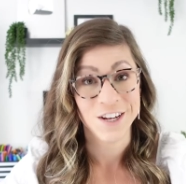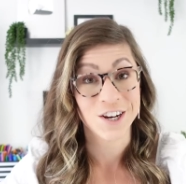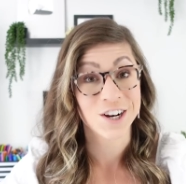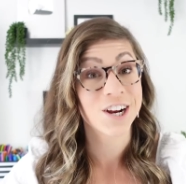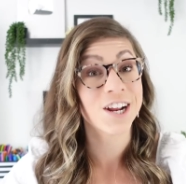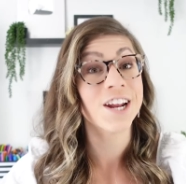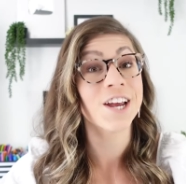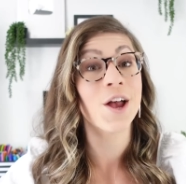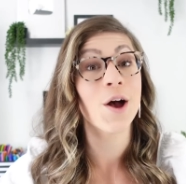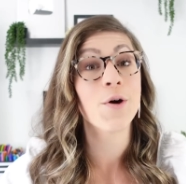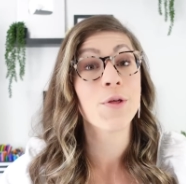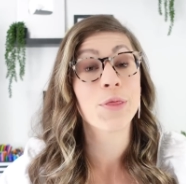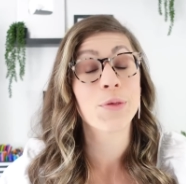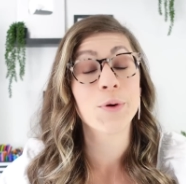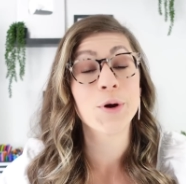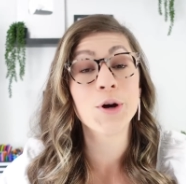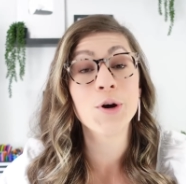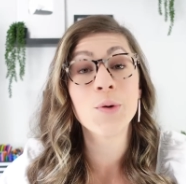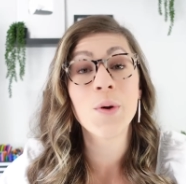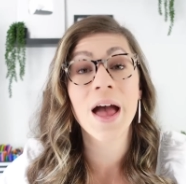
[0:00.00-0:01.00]
You're gonna go
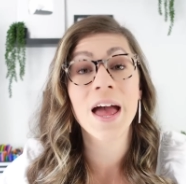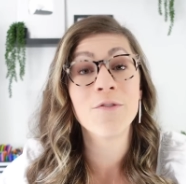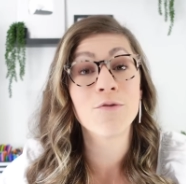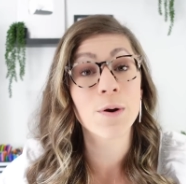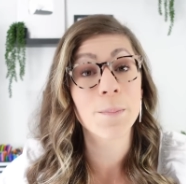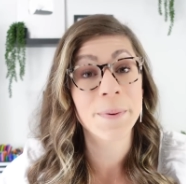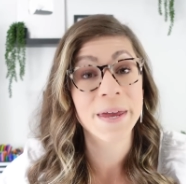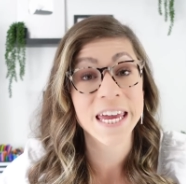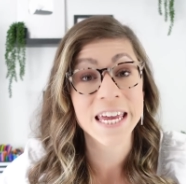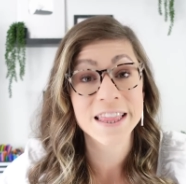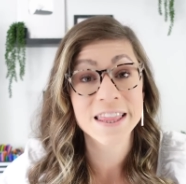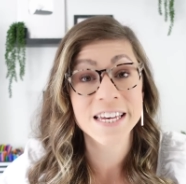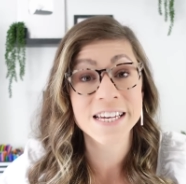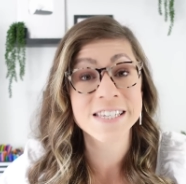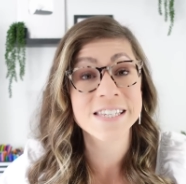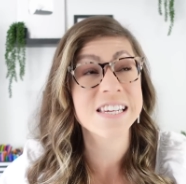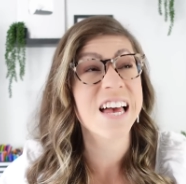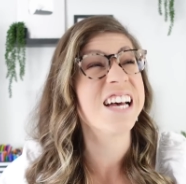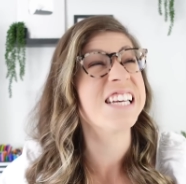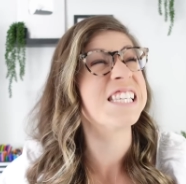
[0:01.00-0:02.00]
through and repeat this,